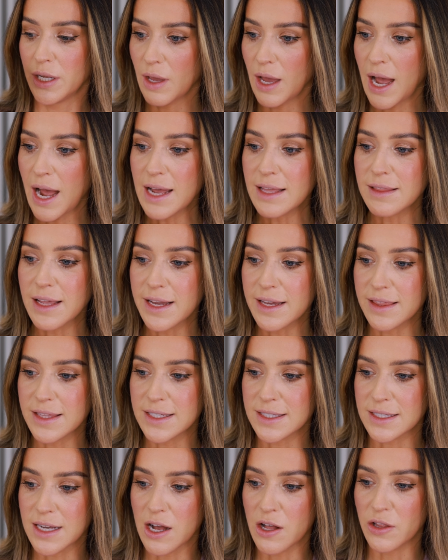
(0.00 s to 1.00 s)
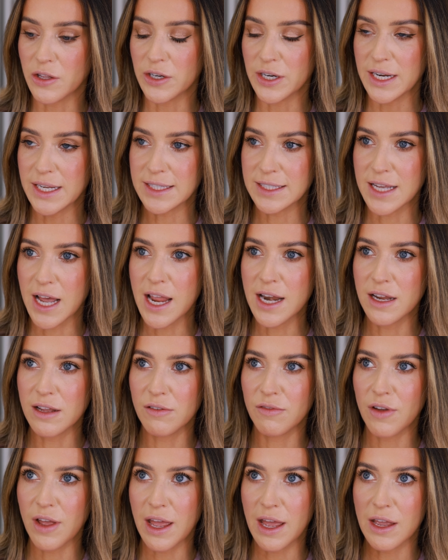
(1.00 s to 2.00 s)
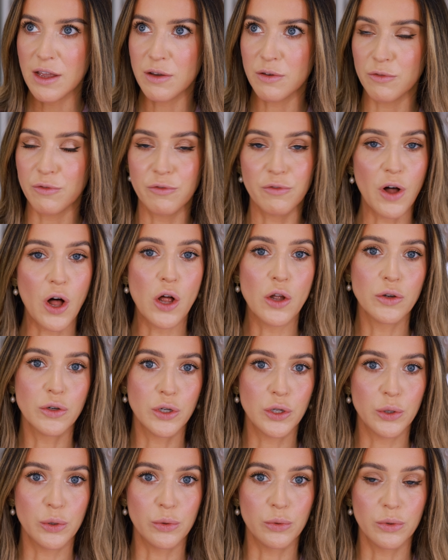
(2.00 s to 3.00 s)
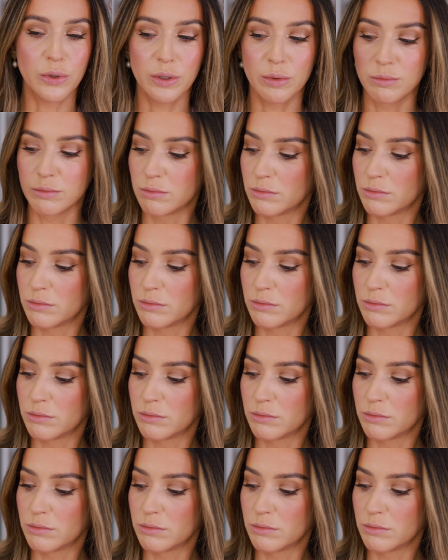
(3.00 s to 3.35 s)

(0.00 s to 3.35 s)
I like this color. It's kind of a fall nude.